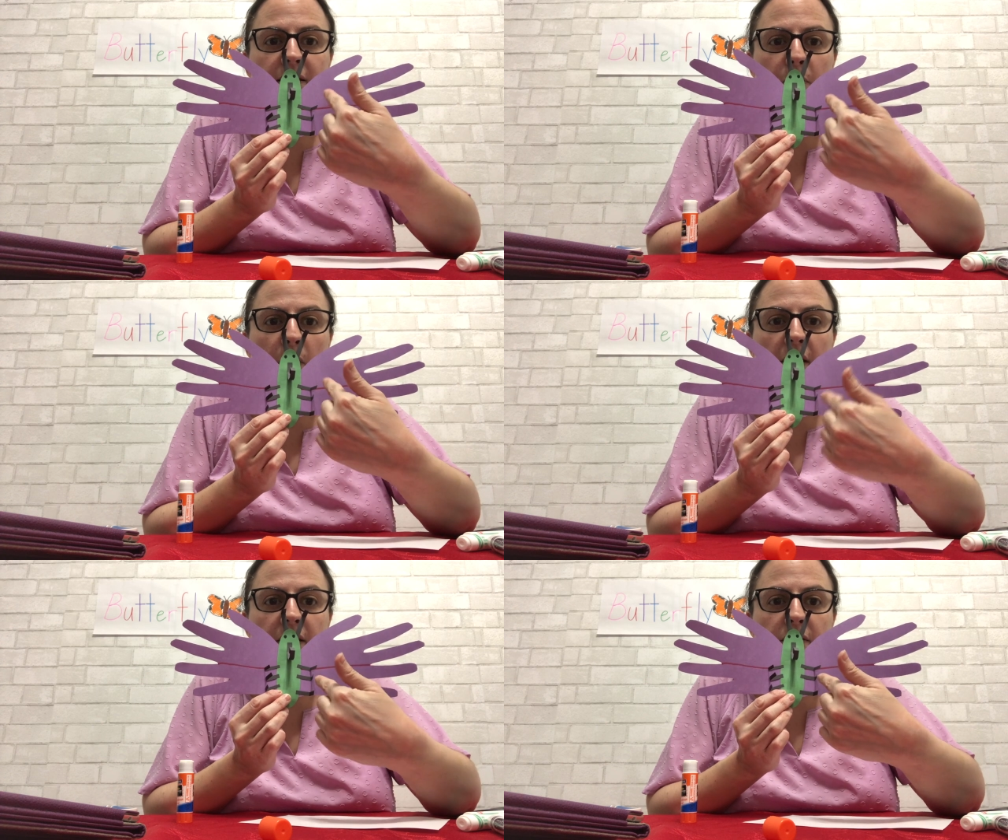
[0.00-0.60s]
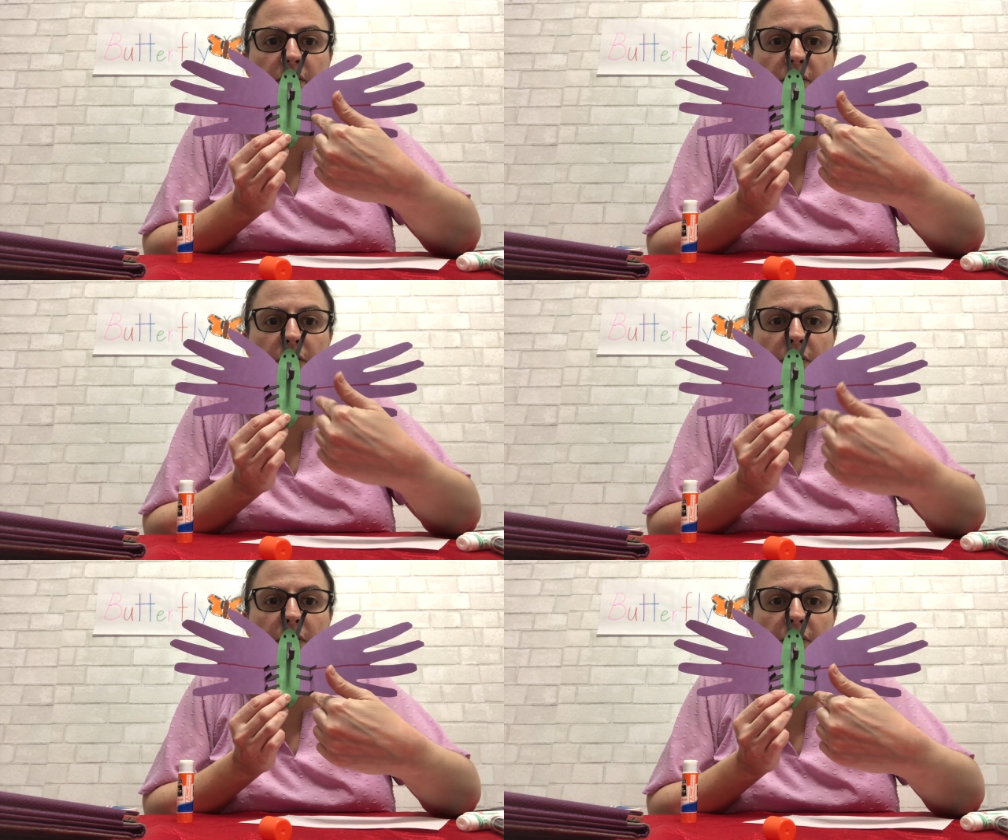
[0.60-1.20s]
1,
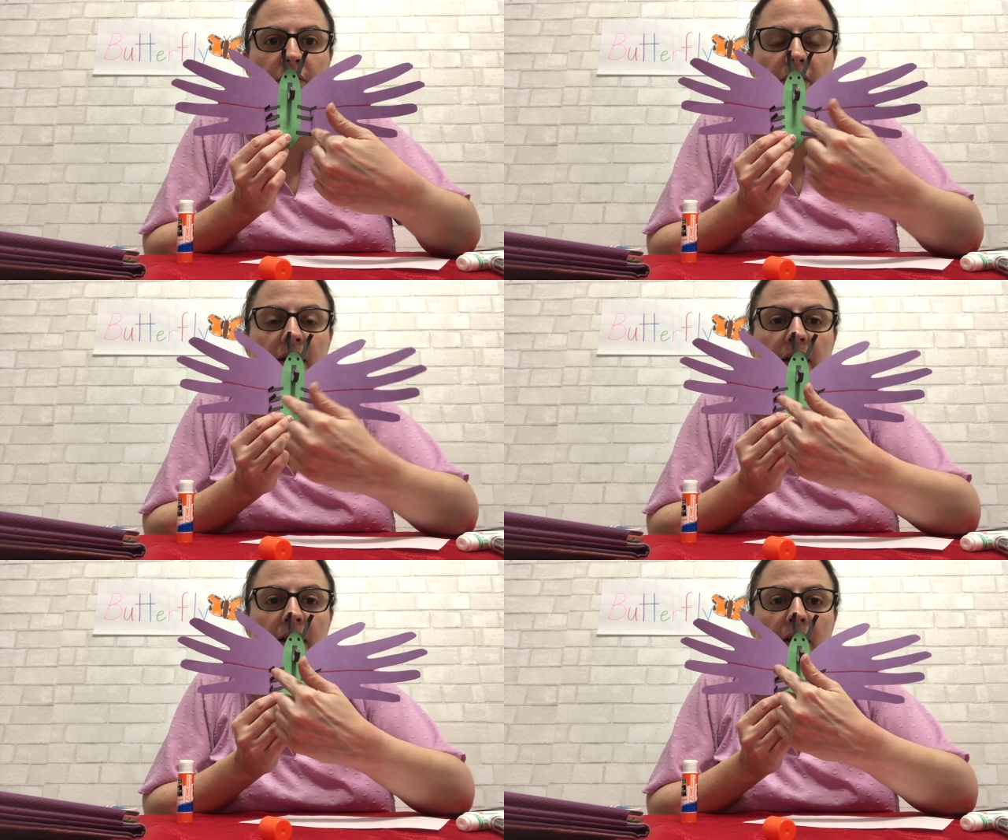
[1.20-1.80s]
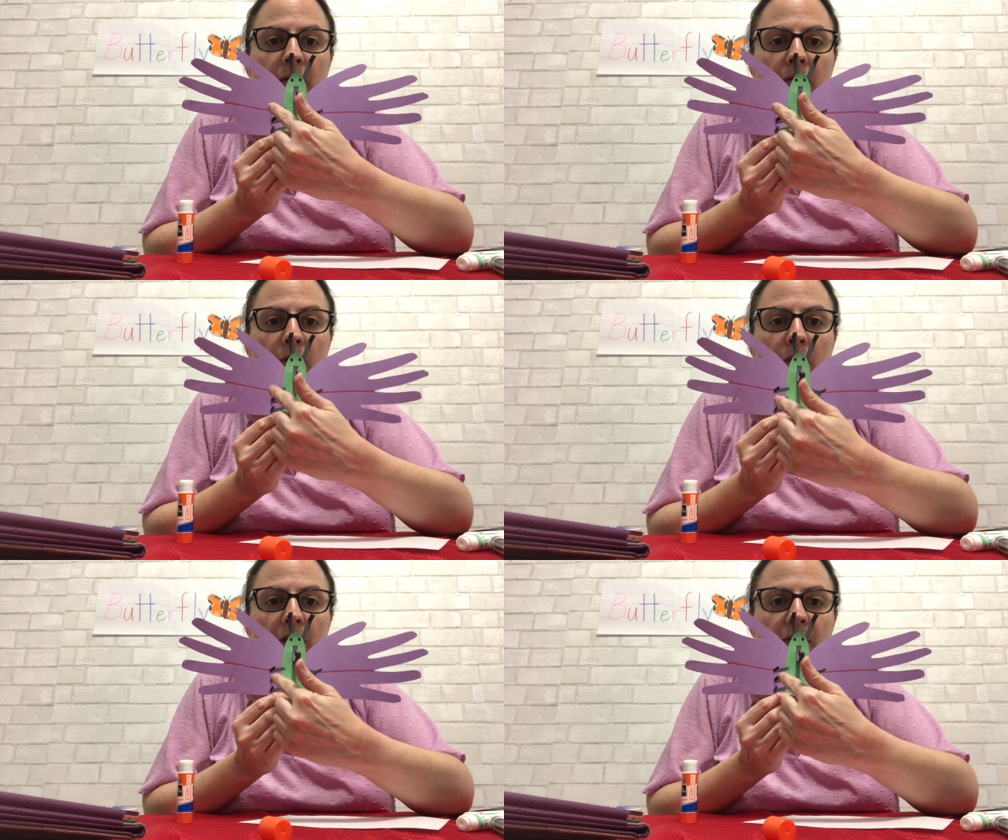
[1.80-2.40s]
2, 3,
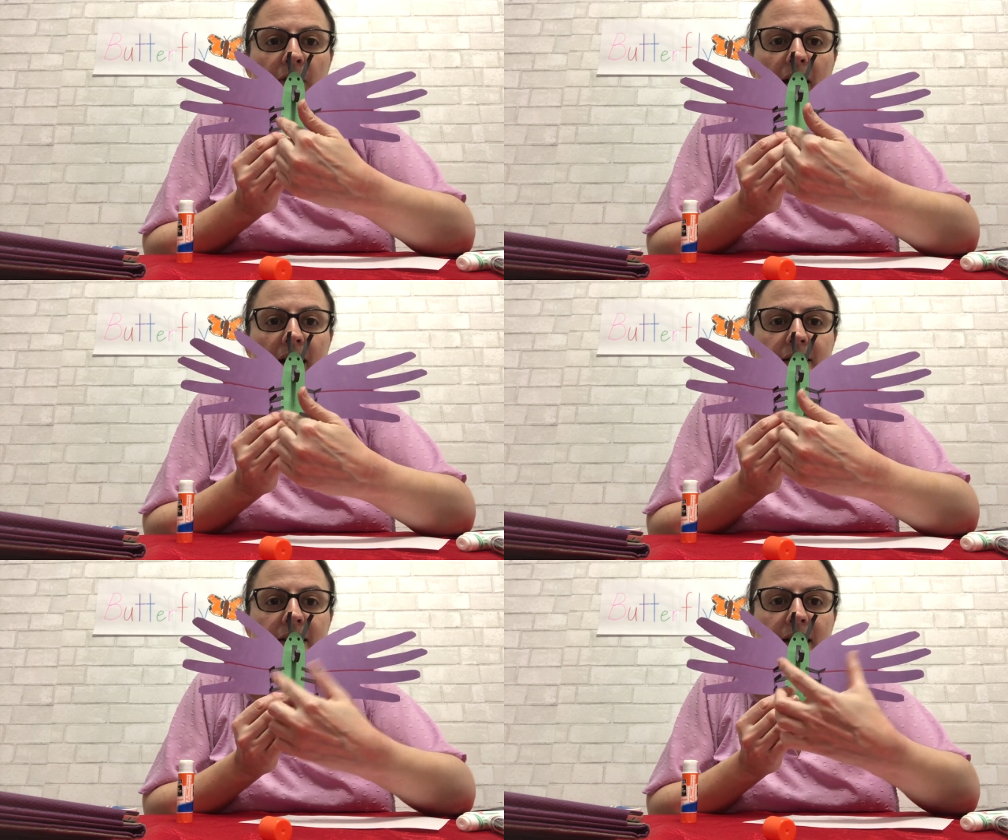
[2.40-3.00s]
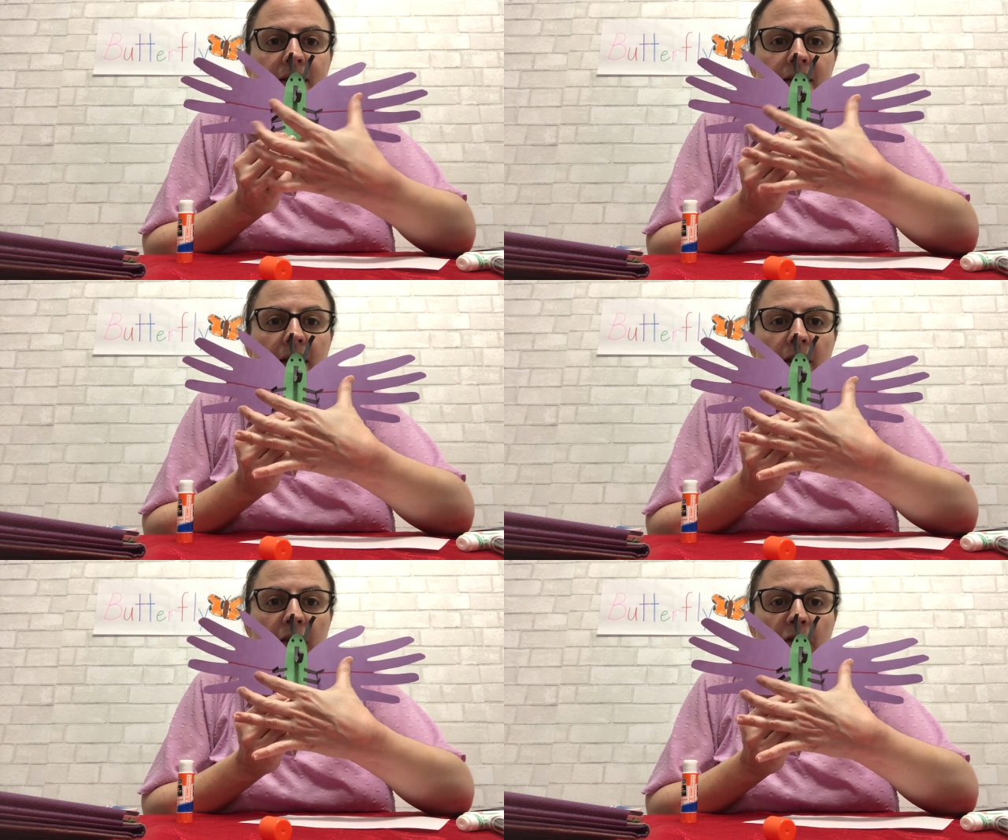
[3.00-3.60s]
4, 5, 6.
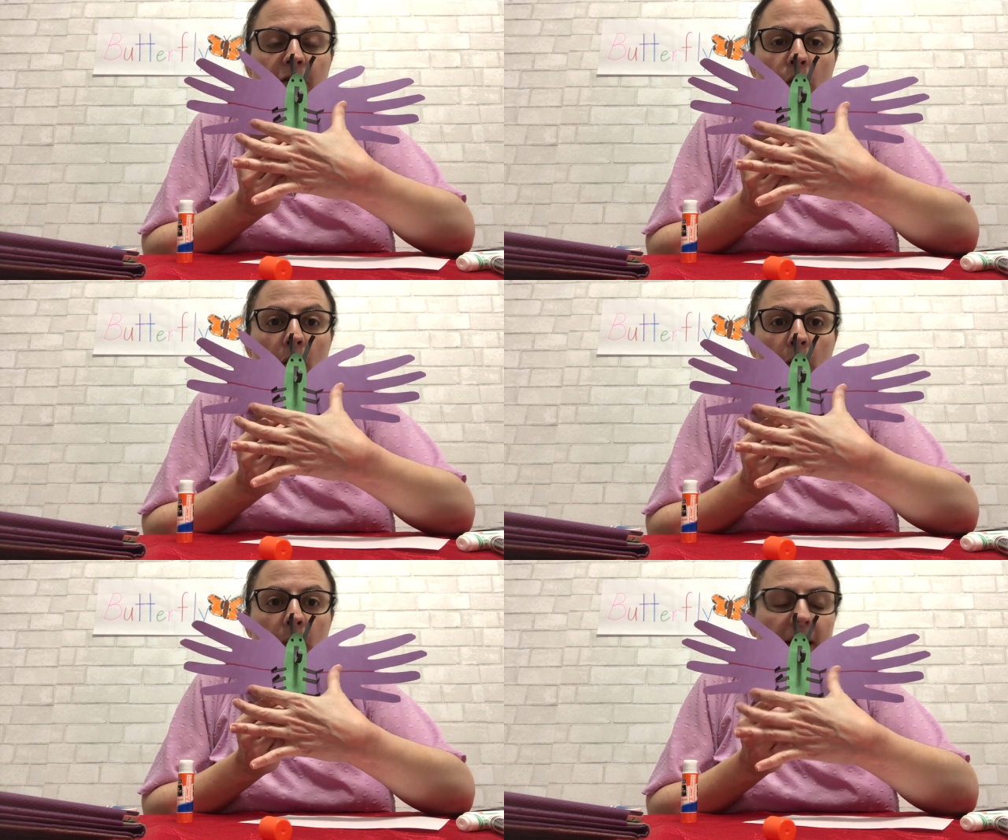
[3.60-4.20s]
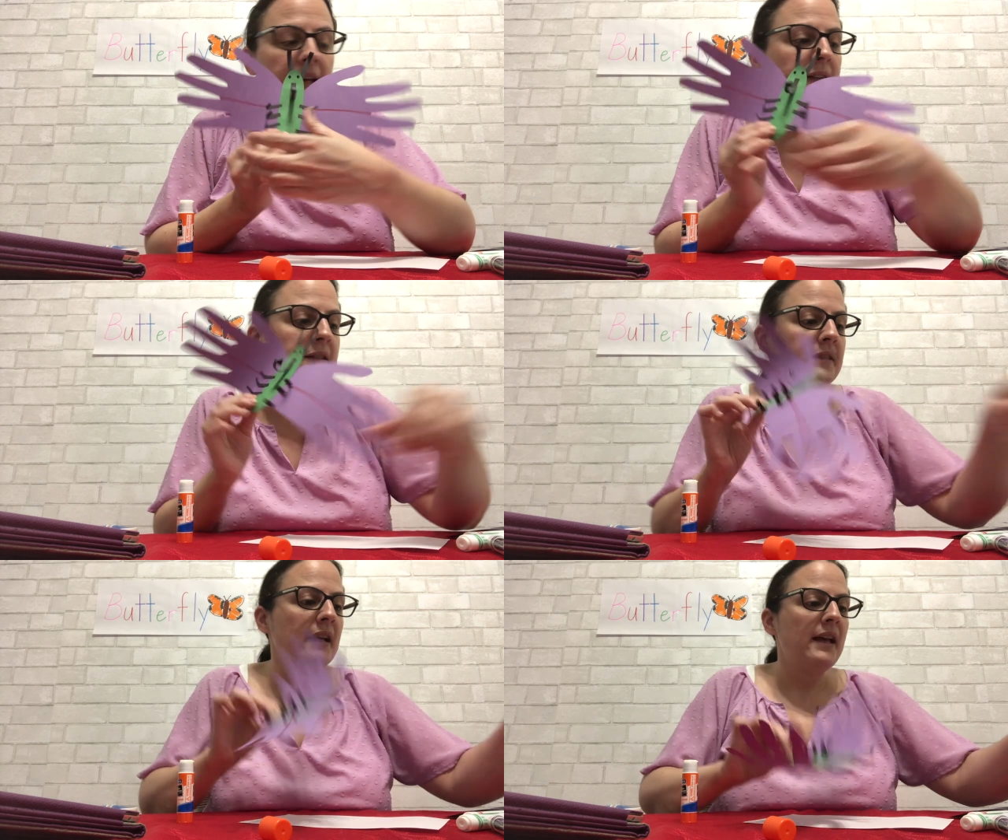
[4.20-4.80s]
The 4 wings.